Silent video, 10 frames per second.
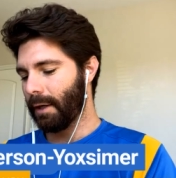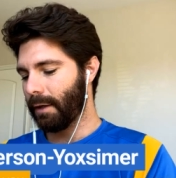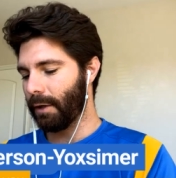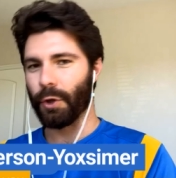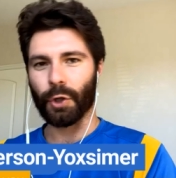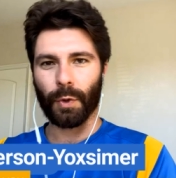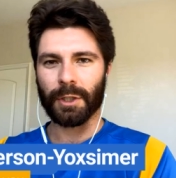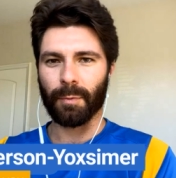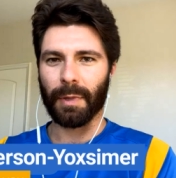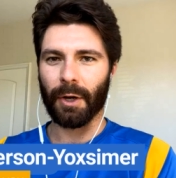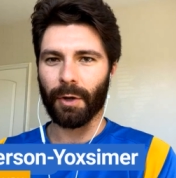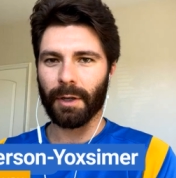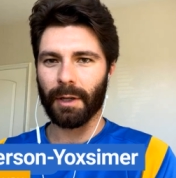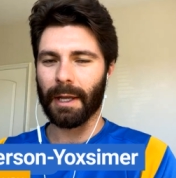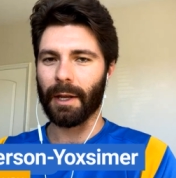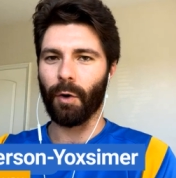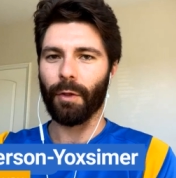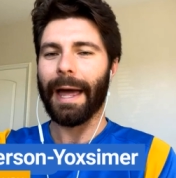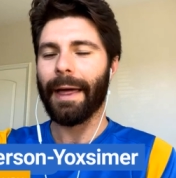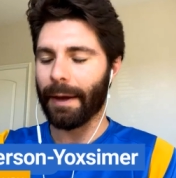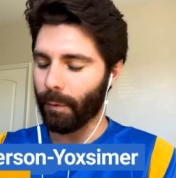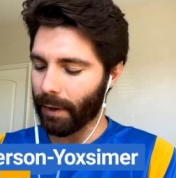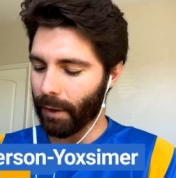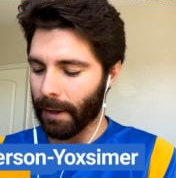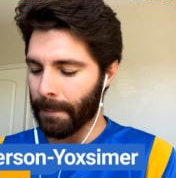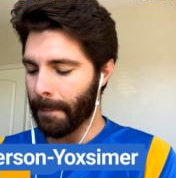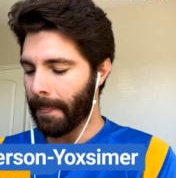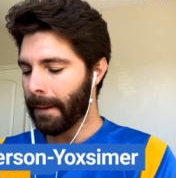the Chris Beard and all that that went on.